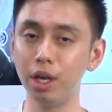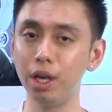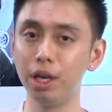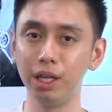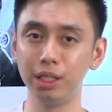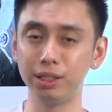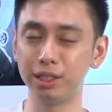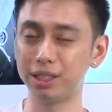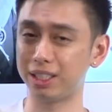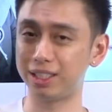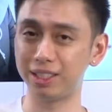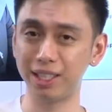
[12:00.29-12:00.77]

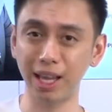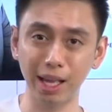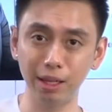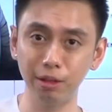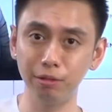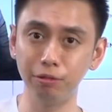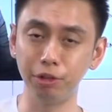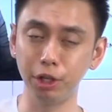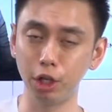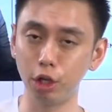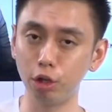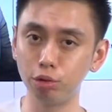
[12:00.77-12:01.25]
It's like
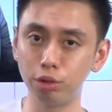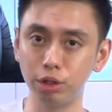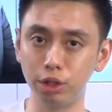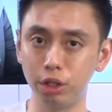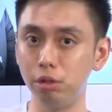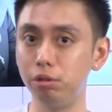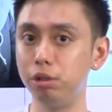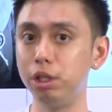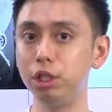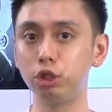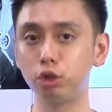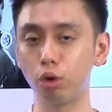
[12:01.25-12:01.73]
10 video
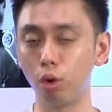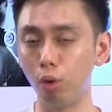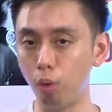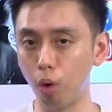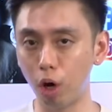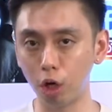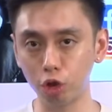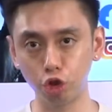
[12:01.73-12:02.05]
series. Go watch